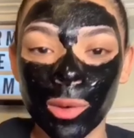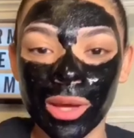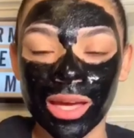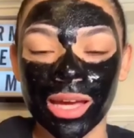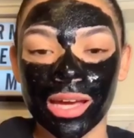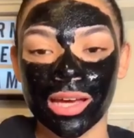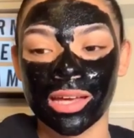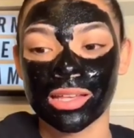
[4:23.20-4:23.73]

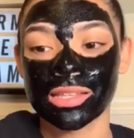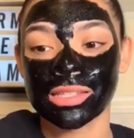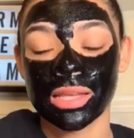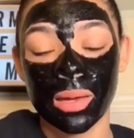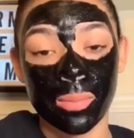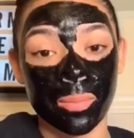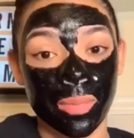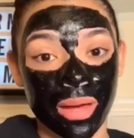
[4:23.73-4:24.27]
Okay guys,
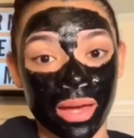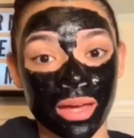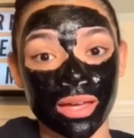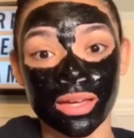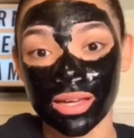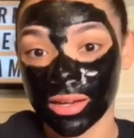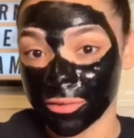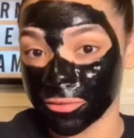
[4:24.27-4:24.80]
I'm
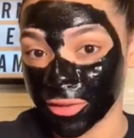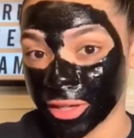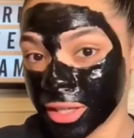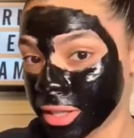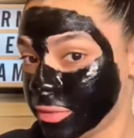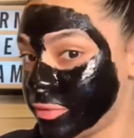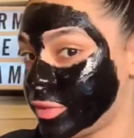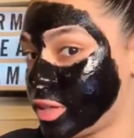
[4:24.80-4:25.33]
back. I finally